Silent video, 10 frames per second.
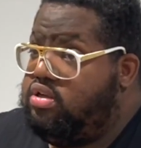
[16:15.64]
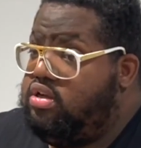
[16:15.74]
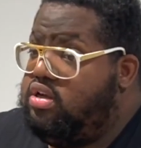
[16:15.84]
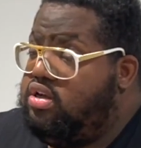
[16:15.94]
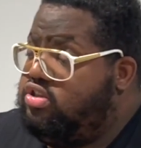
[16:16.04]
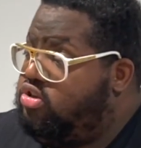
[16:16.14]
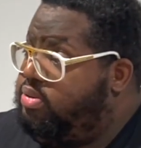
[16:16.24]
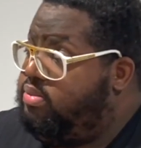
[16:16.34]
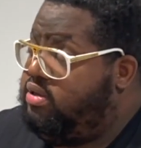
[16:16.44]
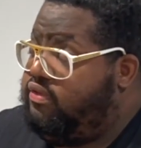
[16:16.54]
Yeah. So
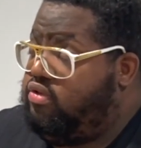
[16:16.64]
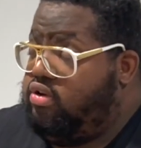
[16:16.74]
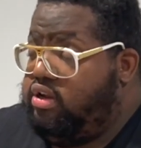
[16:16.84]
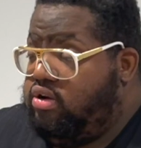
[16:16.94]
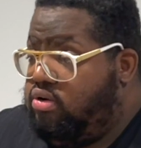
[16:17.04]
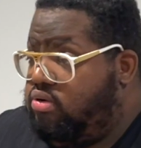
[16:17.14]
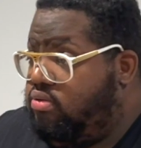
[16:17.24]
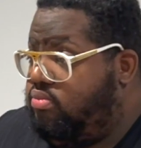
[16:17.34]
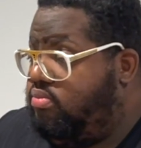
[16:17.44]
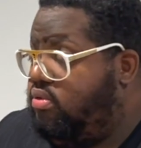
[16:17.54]
people, they've got their
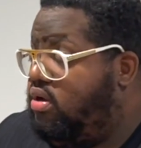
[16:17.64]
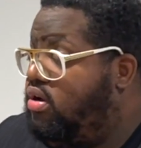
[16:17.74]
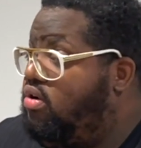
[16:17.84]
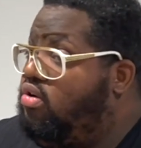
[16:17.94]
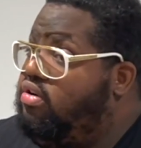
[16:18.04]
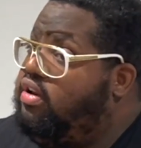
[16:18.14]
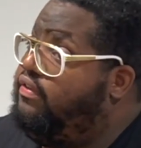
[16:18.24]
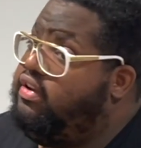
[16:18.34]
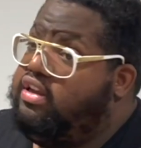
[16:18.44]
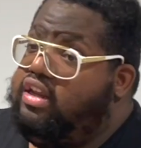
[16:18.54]
home, got
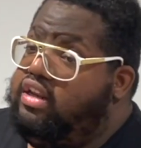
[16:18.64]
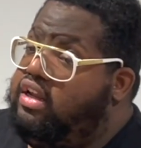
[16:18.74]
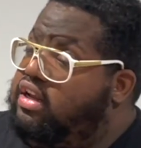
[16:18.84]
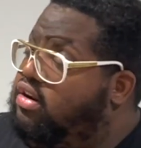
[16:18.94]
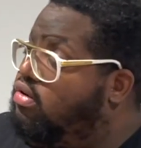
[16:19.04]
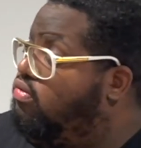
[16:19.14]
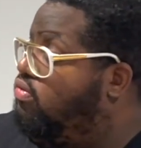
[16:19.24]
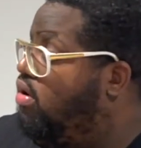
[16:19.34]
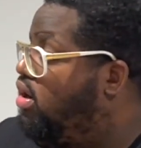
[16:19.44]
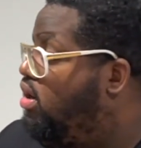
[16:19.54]
nothing in there, no
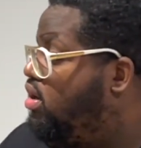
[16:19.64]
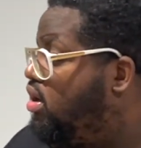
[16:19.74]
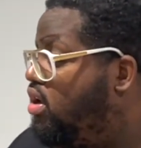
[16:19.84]
rug,